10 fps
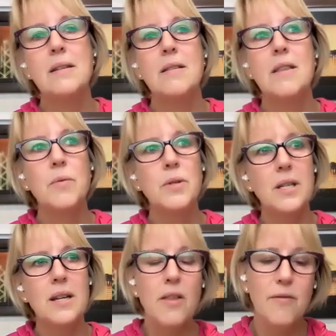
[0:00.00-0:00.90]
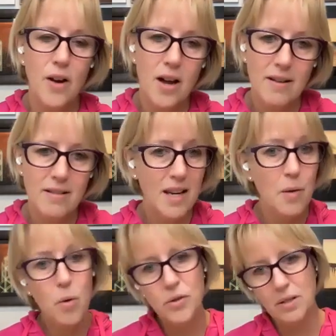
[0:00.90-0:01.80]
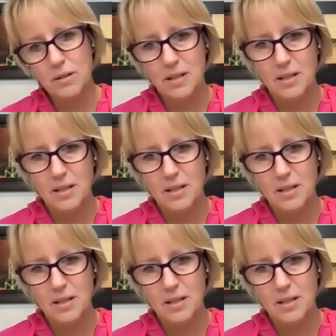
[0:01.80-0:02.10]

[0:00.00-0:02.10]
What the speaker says: there was another flight that he wasn't,